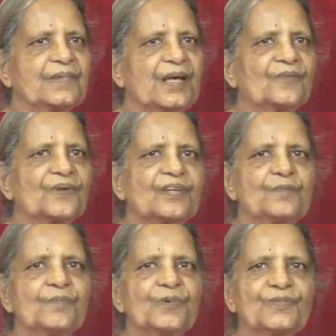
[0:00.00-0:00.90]
How can he
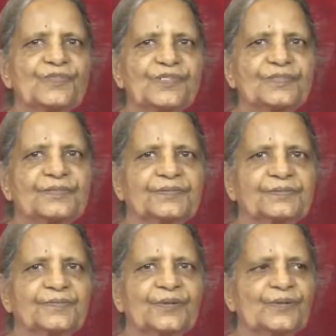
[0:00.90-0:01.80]
boast?
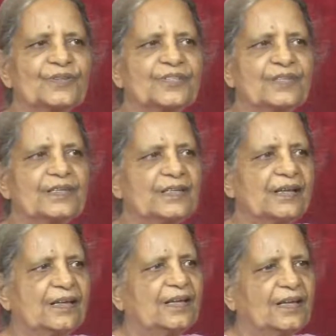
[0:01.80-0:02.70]
Because he,
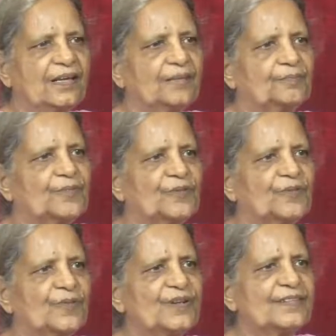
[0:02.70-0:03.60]

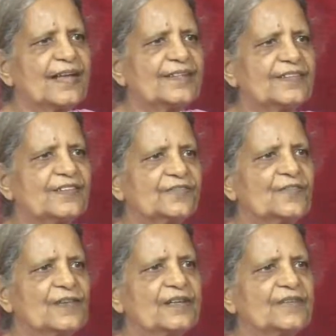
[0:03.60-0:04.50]
before his eyes, he's
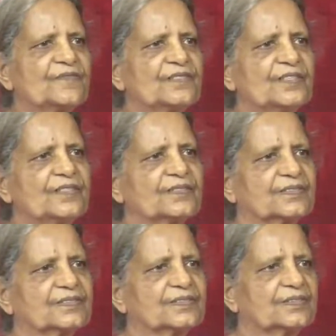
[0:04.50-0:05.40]
feeling everything
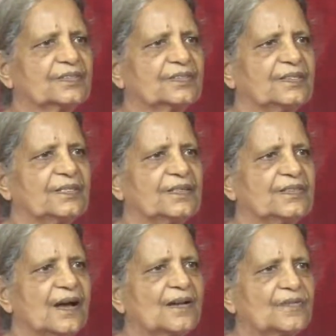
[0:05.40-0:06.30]
in his
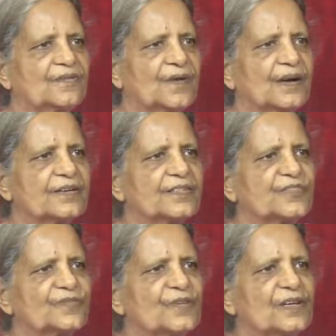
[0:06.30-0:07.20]
heart of hearts
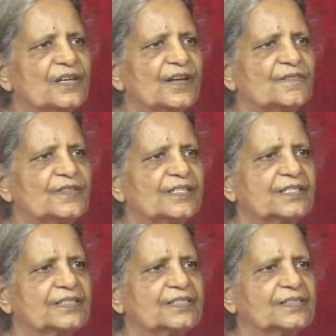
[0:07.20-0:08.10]
is feeling everything.